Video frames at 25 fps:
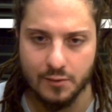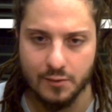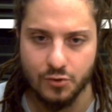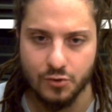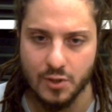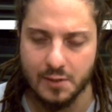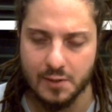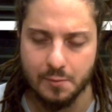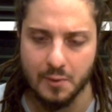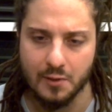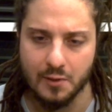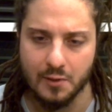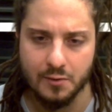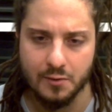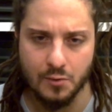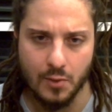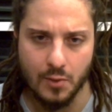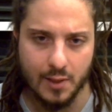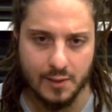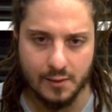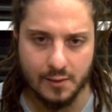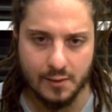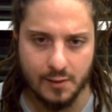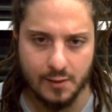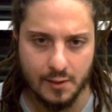Just because you
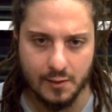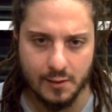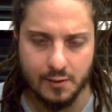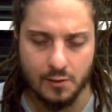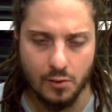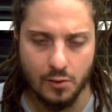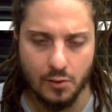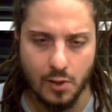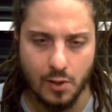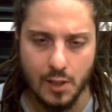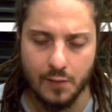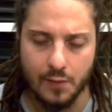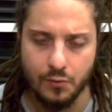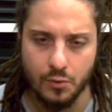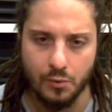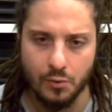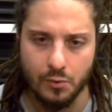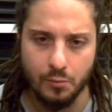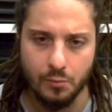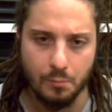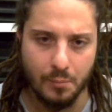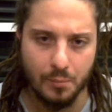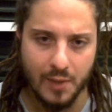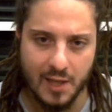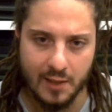exist, you have your
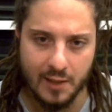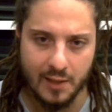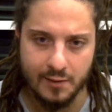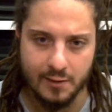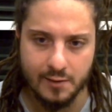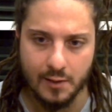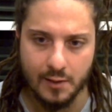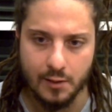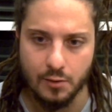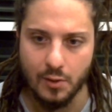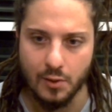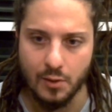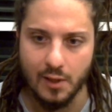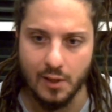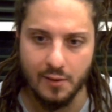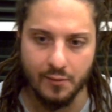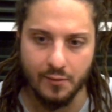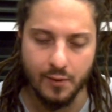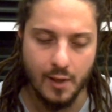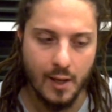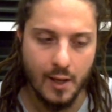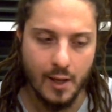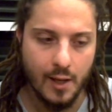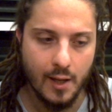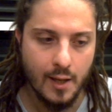own place, and you have
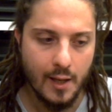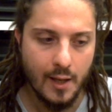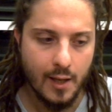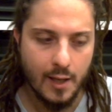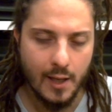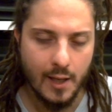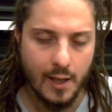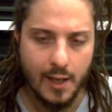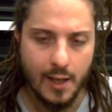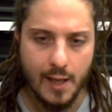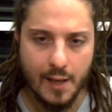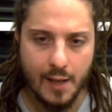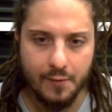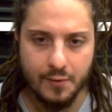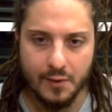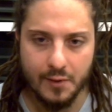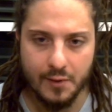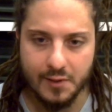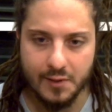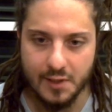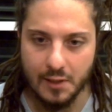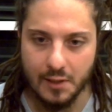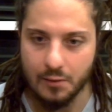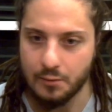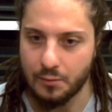every
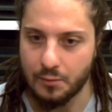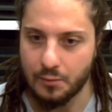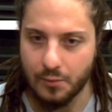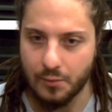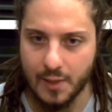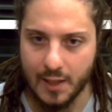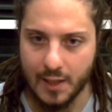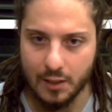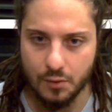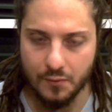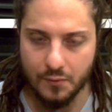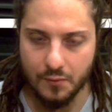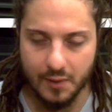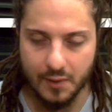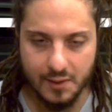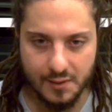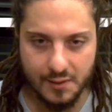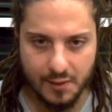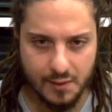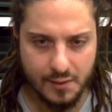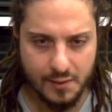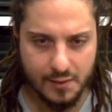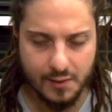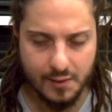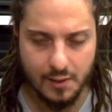single right of
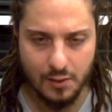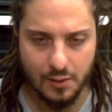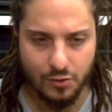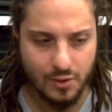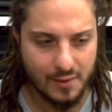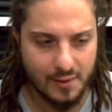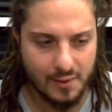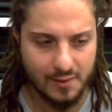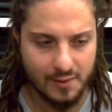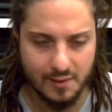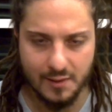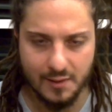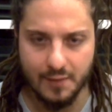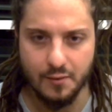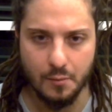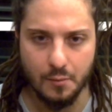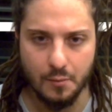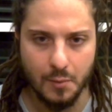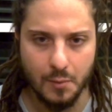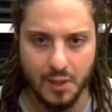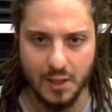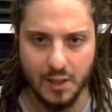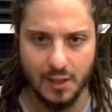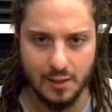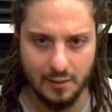existing just as
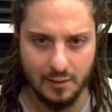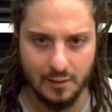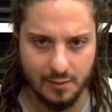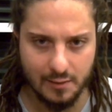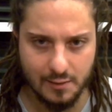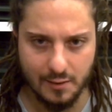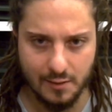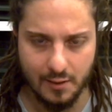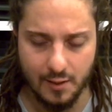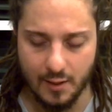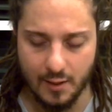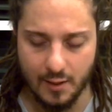everybody else.